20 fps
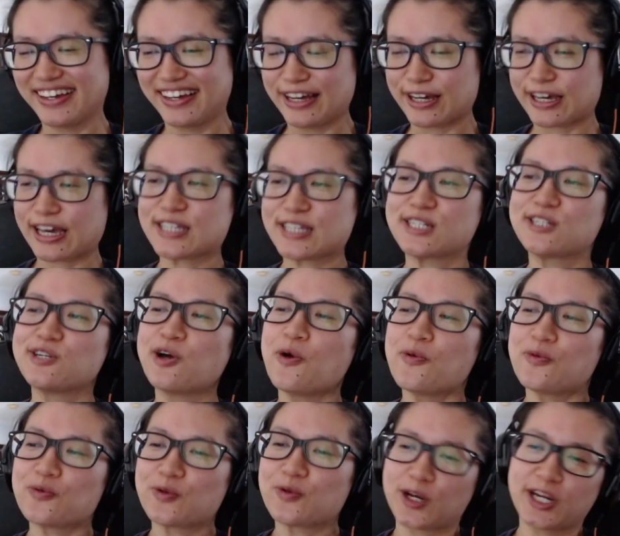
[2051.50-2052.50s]
okay, so not
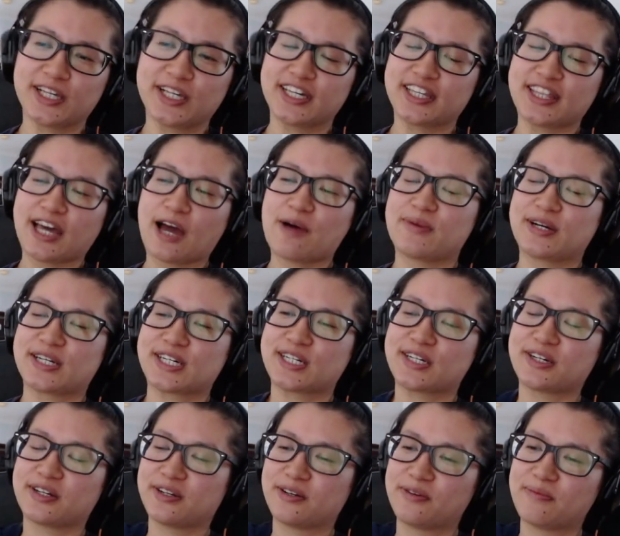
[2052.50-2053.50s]
really that much
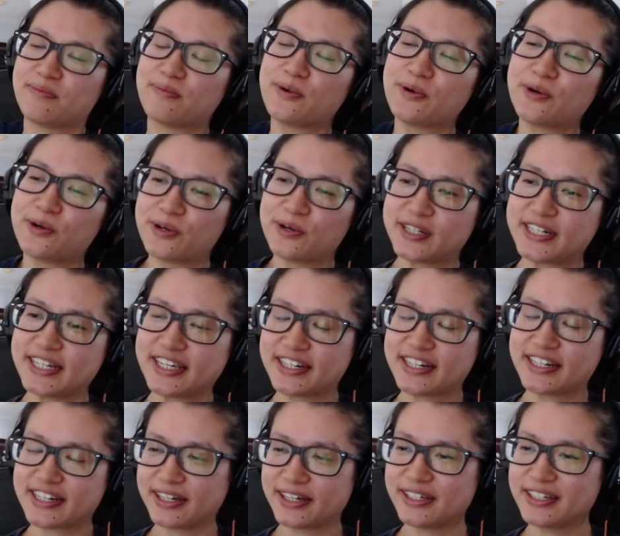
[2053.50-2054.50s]
more
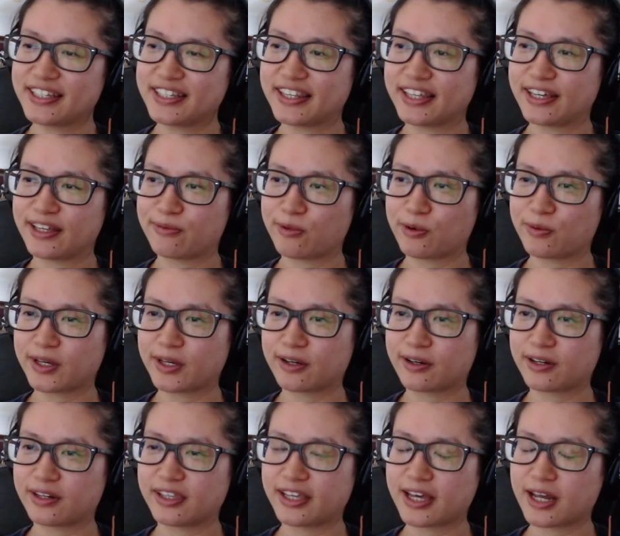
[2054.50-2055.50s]
detail than what we
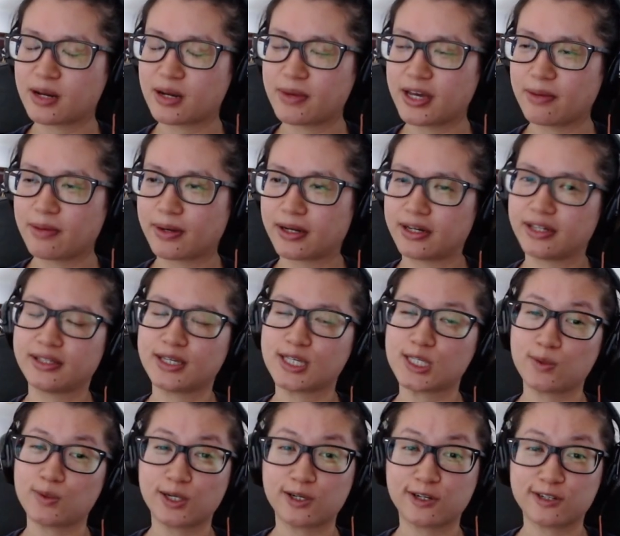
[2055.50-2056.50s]
got in the anime, but at
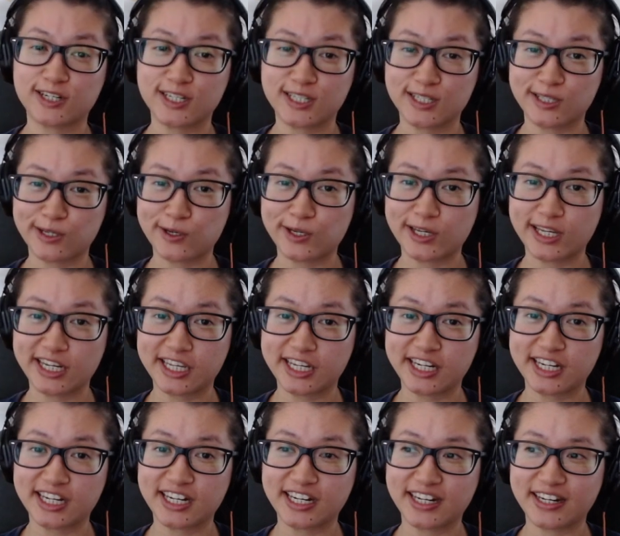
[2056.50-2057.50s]
least we got to soak it
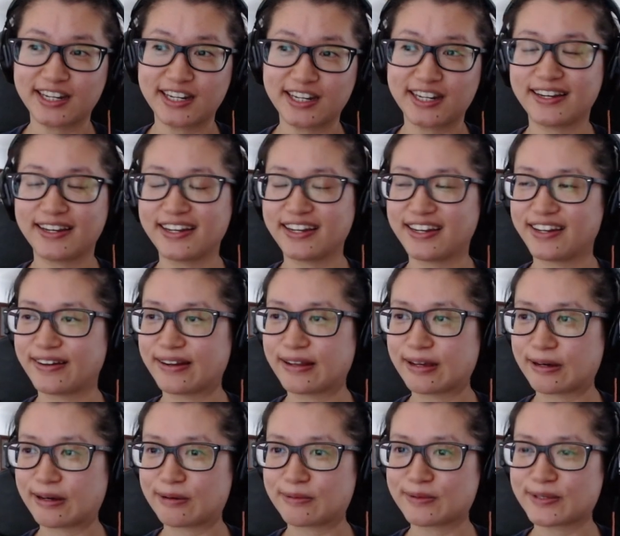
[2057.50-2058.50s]
in
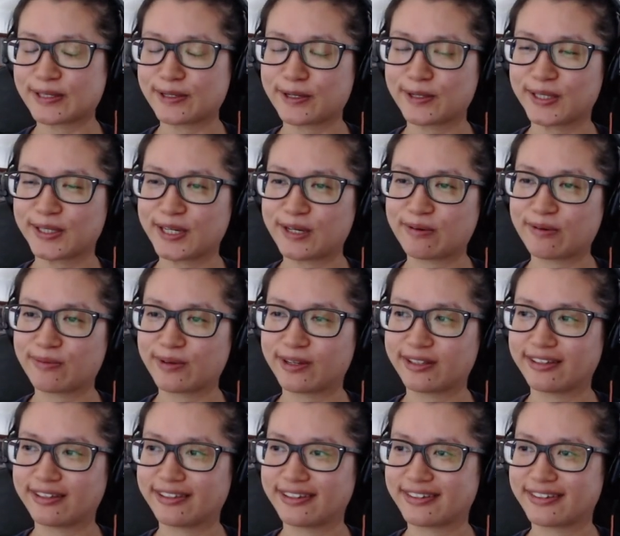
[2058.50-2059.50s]
slowly while
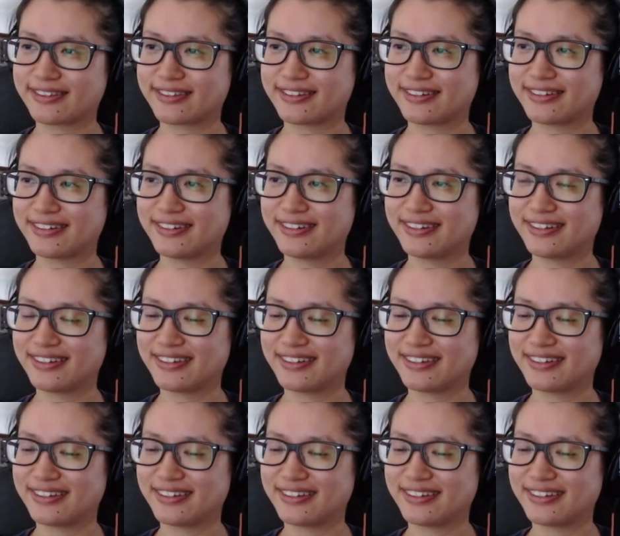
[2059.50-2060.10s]
it lasted.